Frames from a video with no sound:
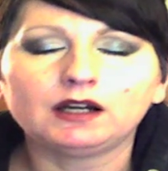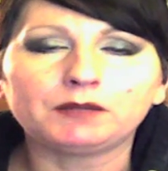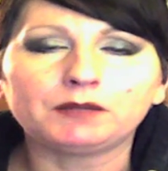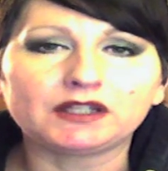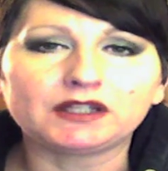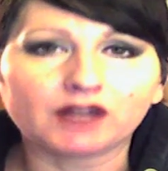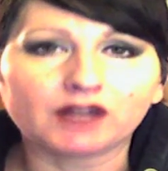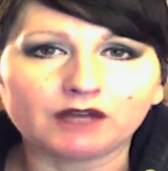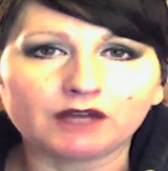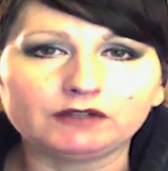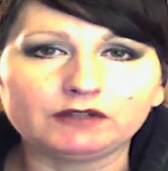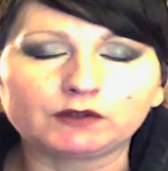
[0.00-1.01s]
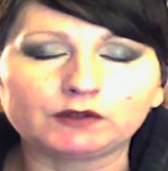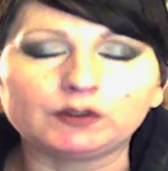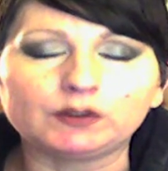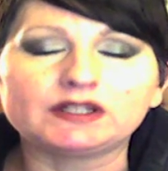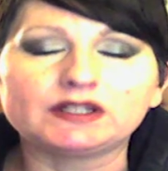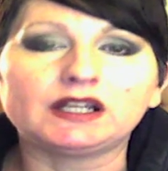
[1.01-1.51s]
they get the IV
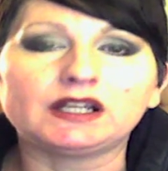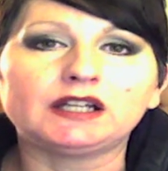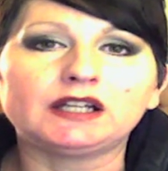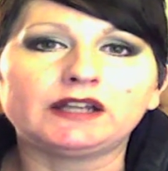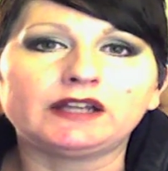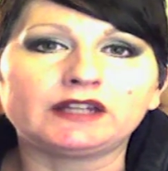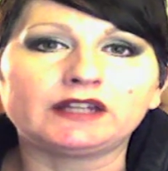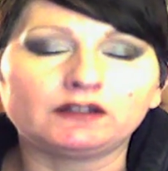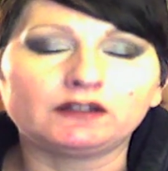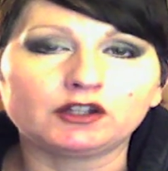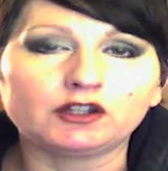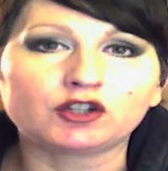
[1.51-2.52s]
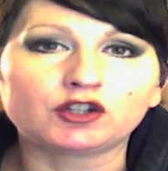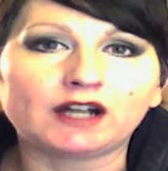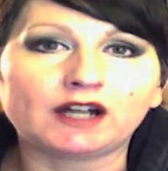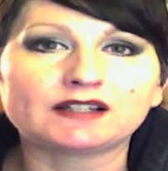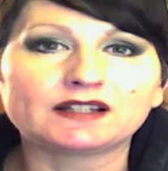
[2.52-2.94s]
fluids in and they give you the shots.